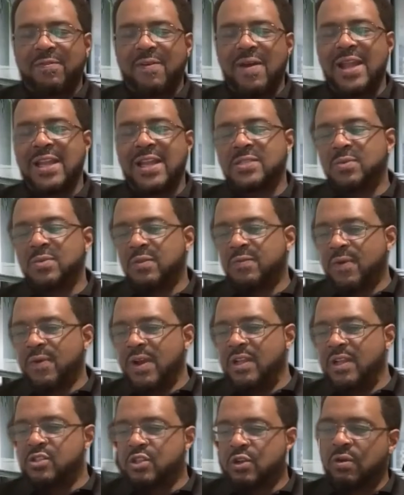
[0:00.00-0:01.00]
Fridays with
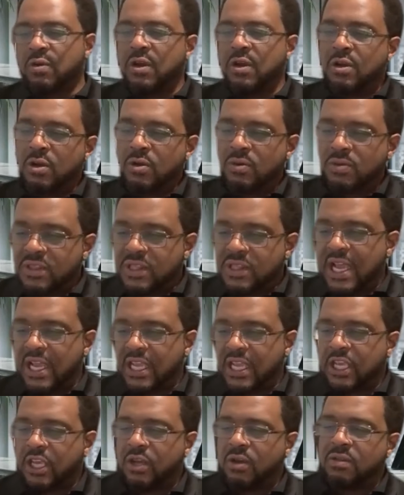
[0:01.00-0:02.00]
Friends crew.
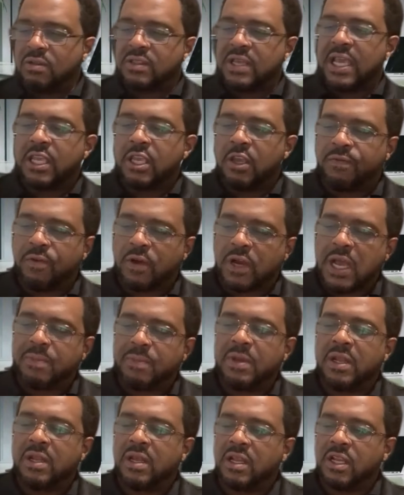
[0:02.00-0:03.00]
Thank you. Thank you for
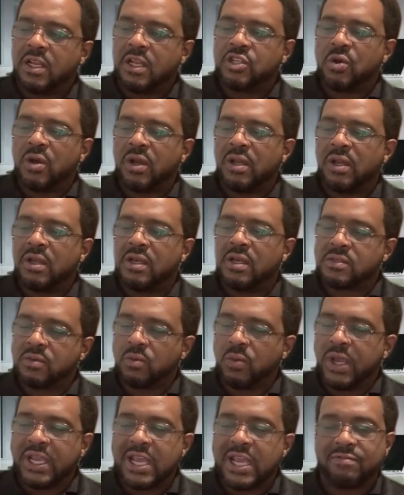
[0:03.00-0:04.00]
coming in and joining us
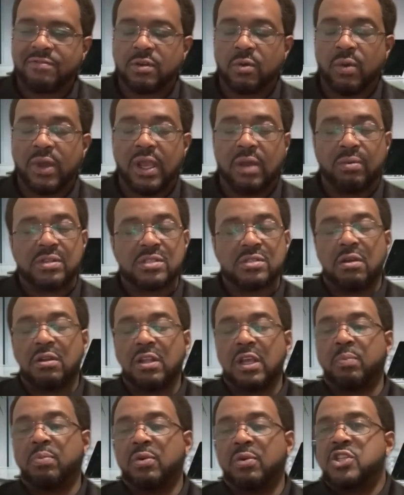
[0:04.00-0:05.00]
week after week. We
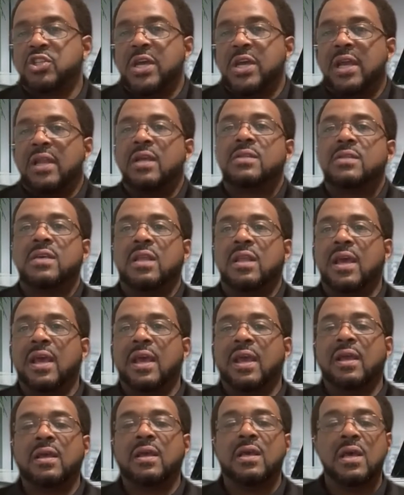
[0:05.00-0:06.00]
certainly appreciate it.
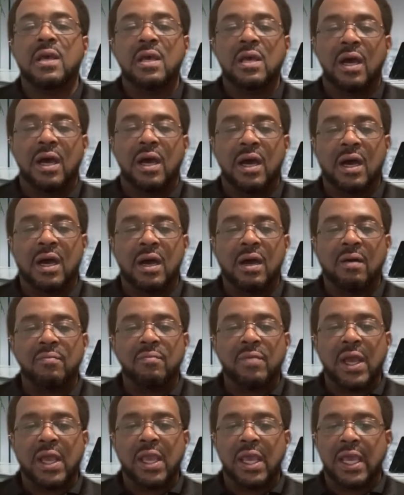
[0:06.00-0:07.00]
Today,
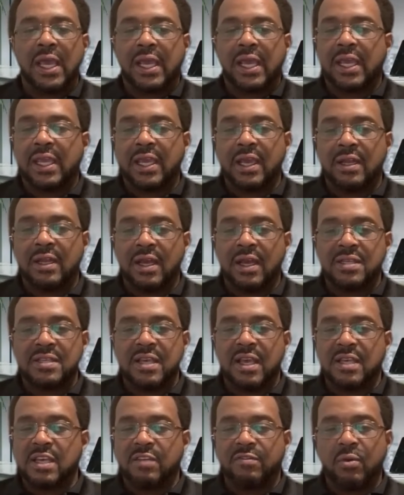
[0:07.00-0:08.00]
again, I
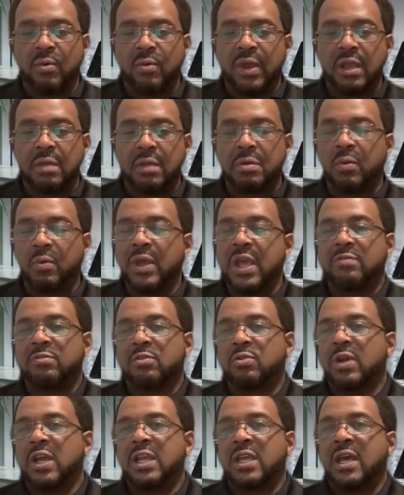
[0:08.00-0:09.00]
say it's every week, but we have
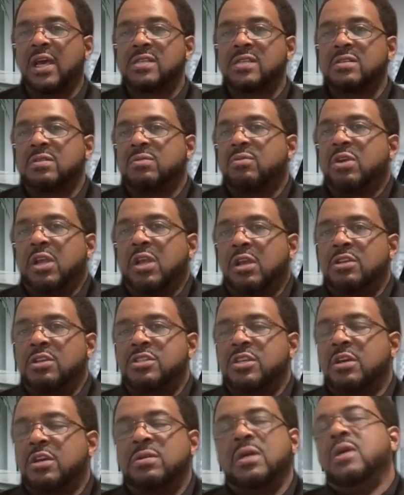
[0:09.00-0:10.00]
great guests. What are you going
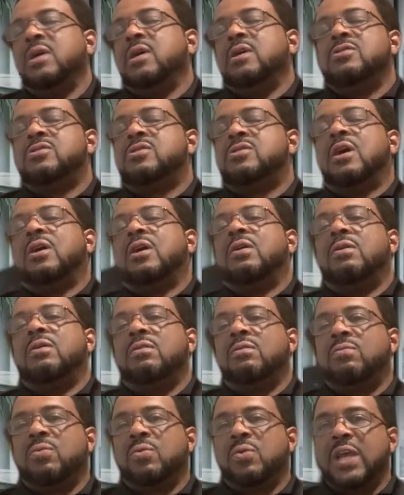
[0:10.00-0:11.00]
to do? So
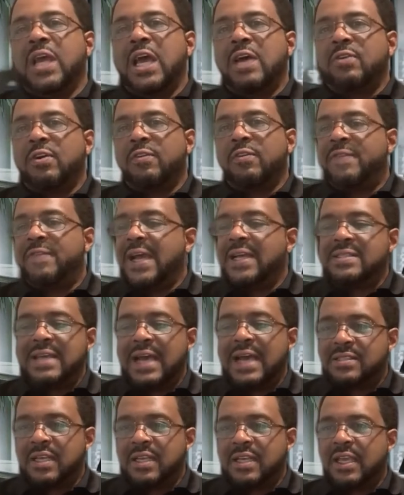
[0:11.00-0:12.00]
we have a
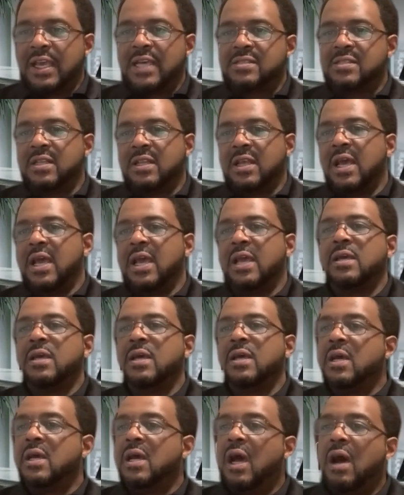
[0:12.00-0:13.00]
fantastic guest today,
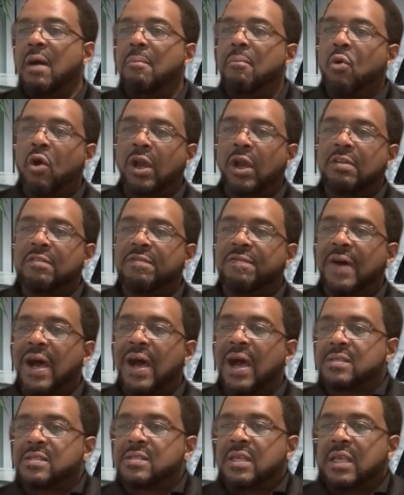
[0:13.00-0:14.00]
Morgan
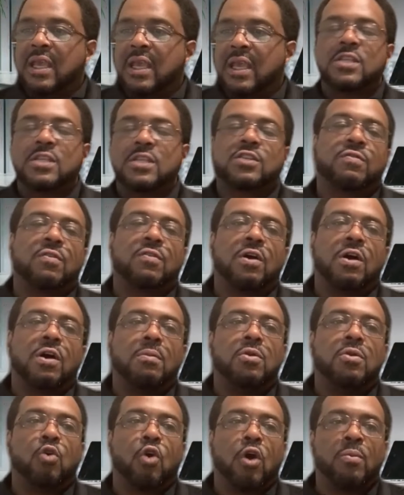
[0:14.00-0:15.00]
Fox. He is
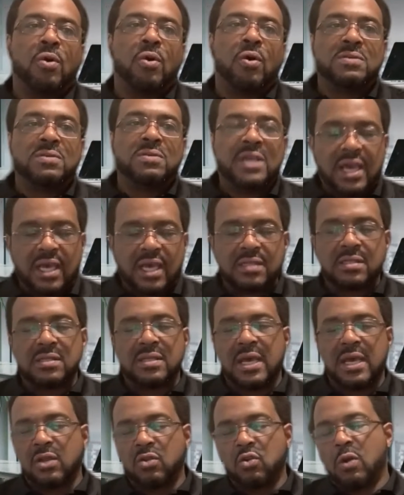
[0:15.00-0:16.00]
from NORML. Yes,
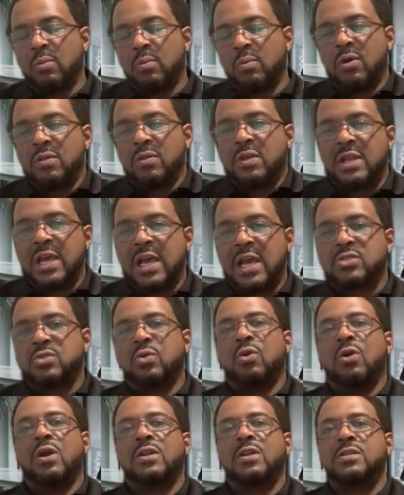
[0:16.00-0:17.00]
that NORML, the
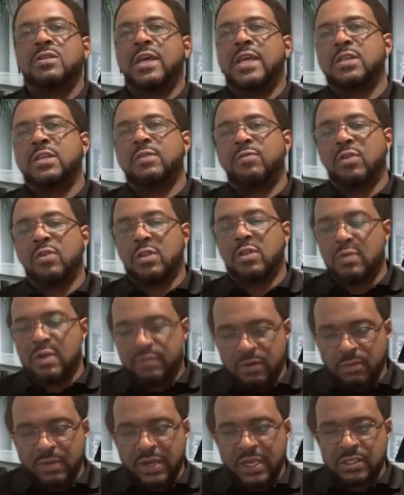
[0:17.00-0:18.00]
National Organization for the
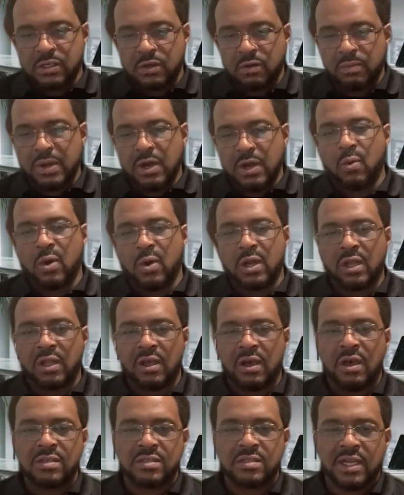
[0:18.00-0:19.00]
Reformation of Marijuana
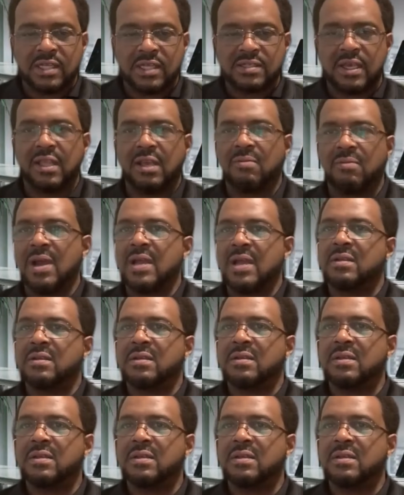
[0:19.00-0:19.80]
Laws. Did I say that right?